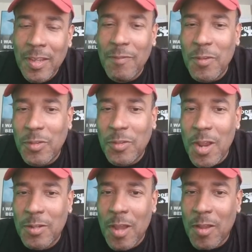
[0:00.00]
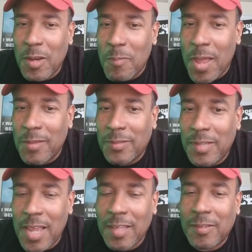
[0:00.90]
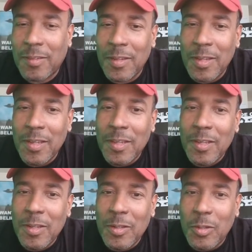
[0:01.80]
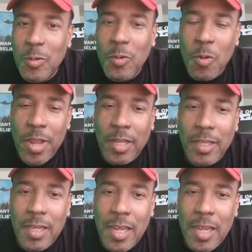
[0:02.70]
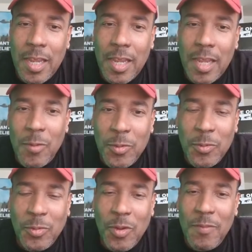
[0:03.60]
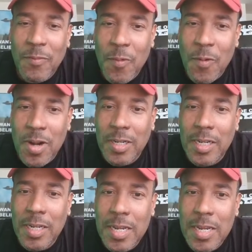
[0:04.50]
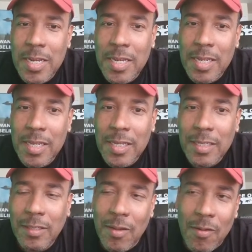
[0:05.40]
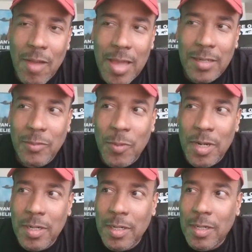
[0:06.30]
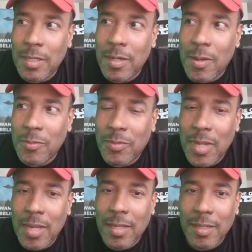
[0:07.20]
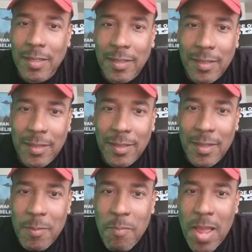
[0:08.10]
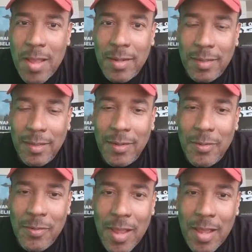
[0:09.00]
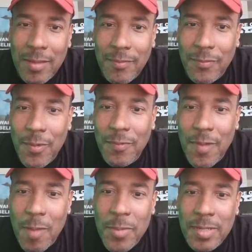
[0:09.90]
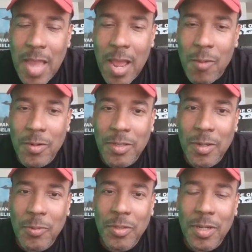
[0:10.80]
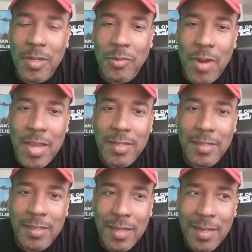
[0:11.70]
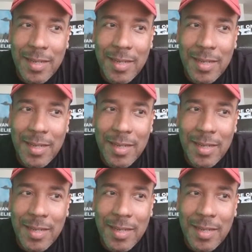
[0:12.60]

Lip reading: if you start talking about sex too quickly and or too straightforwardly. So I just wanted to, you know, take about, you know, 45 minutes, hour or so to address